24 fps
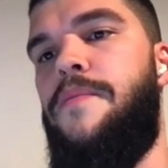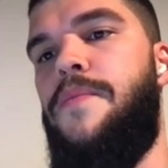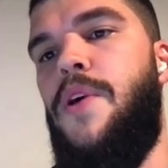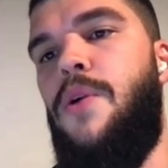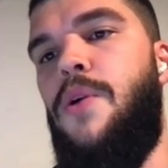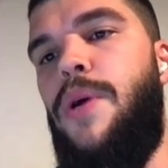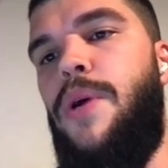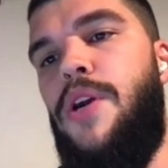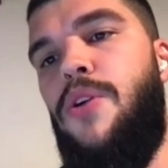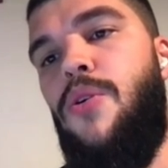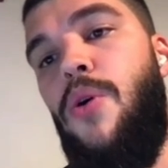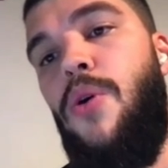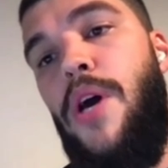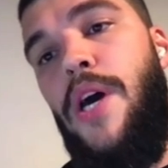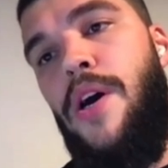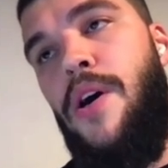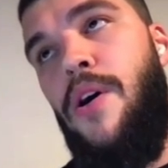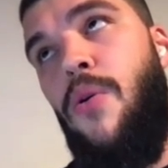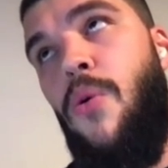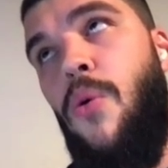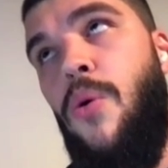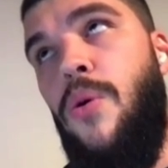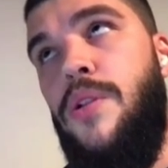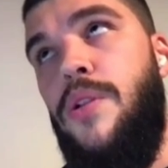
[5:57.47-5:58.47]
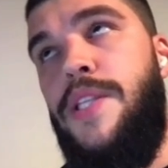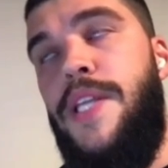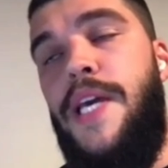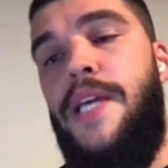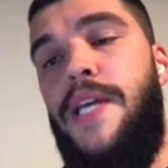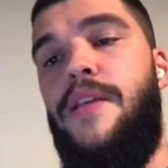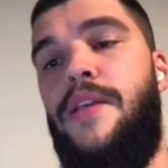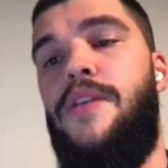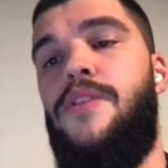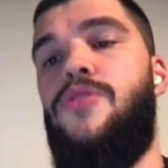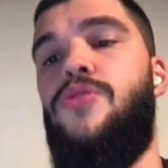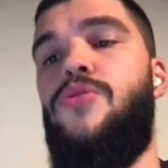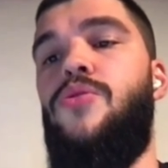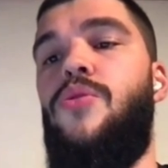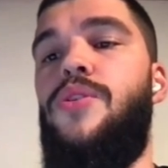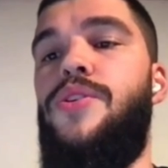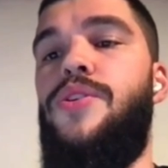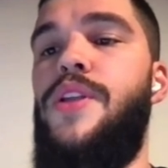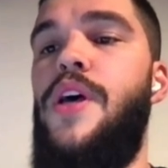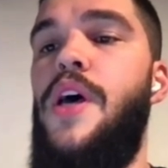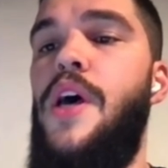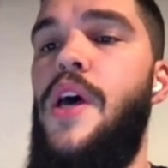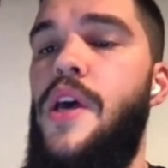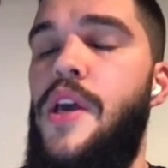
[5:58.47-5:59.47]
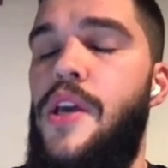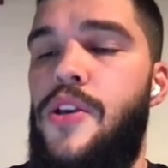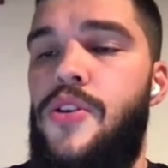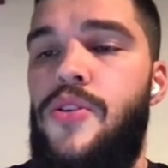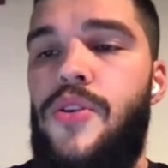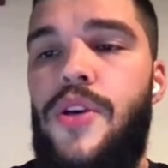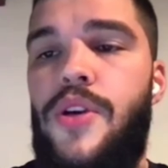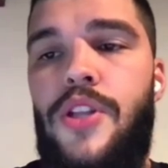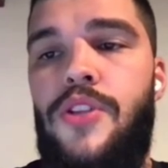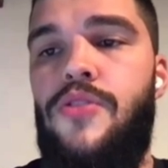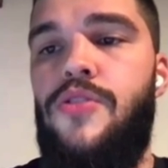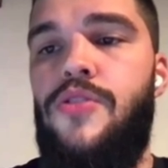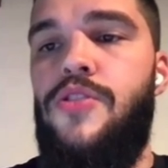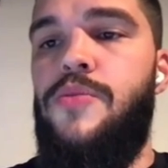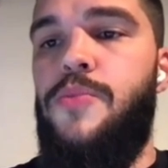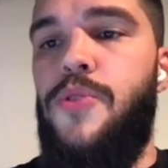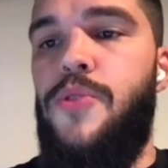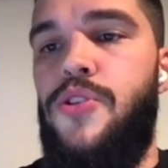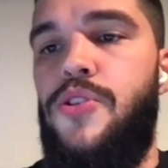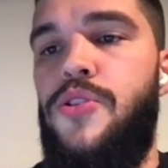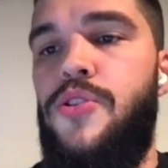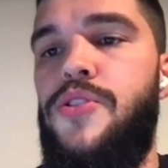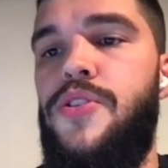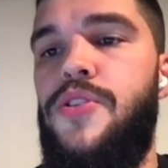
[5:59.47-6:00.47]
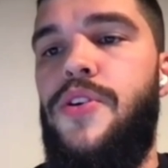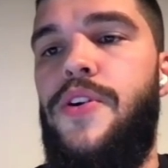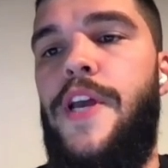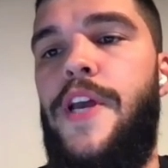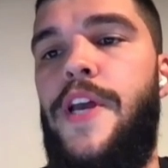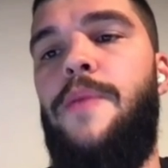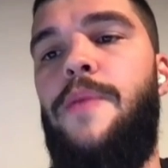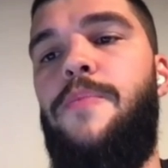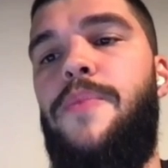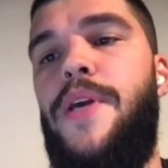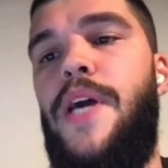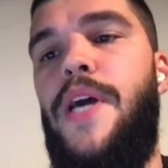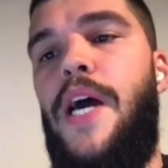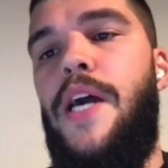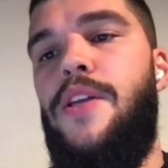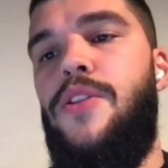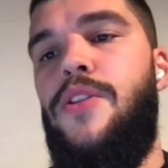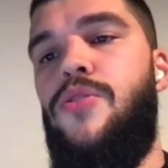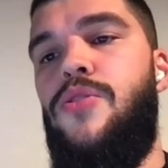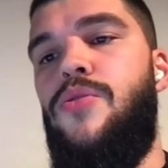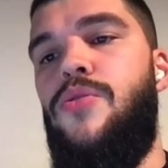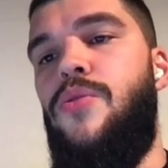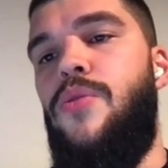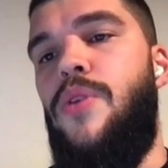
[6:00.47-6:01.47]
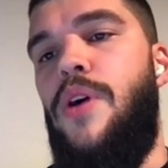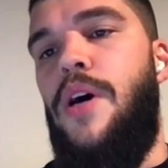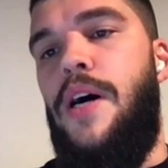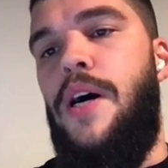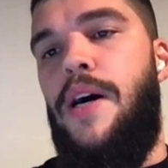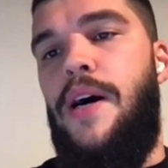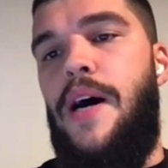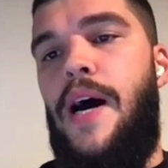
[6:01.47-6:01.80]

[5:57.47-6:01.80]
where all data is stored. You can use producer API to